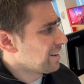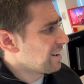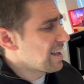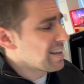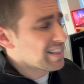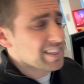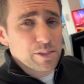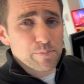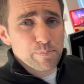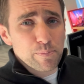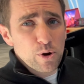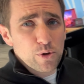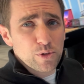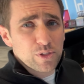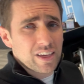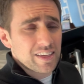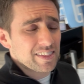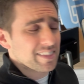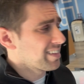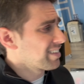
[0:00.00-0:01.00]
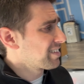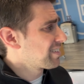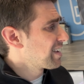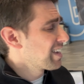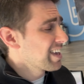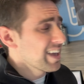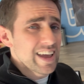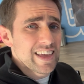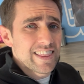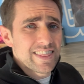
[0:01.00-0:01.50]
Latest
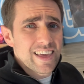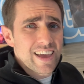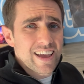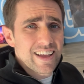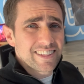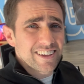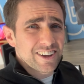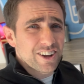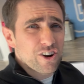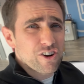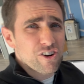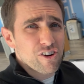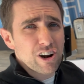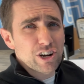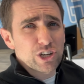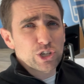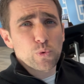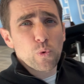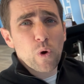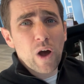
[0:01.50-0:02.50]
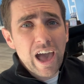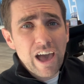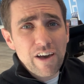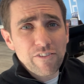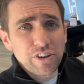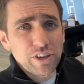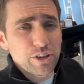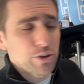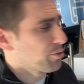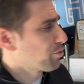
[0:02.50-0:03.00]
processors in there to crunch
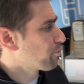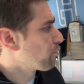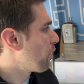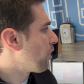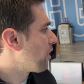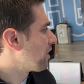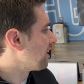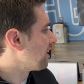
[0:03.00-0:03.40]
whatever you throw at